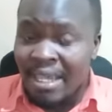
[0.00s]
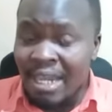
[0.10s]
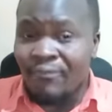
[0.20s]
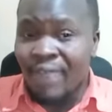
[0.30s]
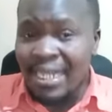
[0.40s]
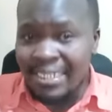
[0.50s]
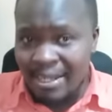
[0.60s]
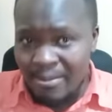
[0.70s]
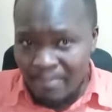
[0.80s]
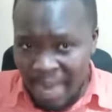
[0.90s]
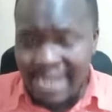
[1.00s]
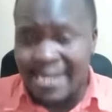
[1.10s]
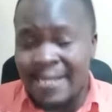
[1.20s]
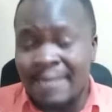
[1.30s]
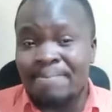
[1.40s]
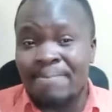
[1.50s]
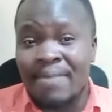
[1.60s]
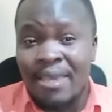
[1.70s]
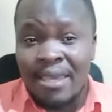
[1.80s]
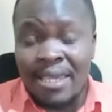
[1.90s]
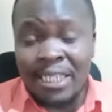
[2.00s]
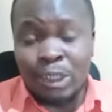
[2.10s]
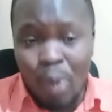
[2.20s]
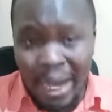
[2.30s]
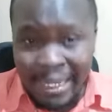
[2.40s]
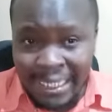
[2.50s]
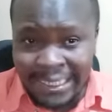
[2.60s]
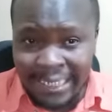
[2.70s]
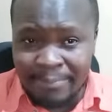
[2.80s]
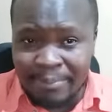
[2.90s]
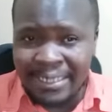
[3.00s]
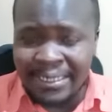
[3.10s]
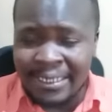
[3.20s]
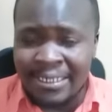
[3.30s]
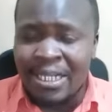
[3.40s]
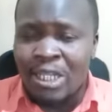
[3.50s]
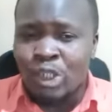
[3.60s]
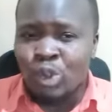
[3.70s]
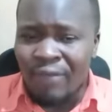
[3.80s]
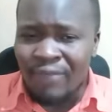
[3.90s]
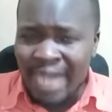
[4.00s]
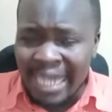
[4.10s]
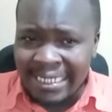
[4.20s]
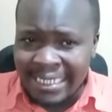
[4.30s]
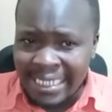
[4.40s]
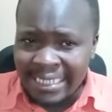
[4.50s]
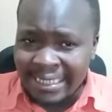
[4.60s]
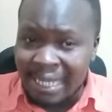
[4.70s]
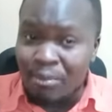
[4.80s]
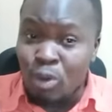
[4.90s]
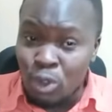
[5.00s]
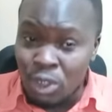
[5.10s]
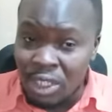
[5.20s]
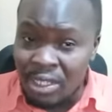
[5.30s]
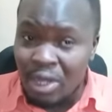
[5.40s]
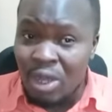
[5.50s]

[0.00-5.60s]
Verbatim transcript: In fact, Badi is widely celebrated to have done at least some good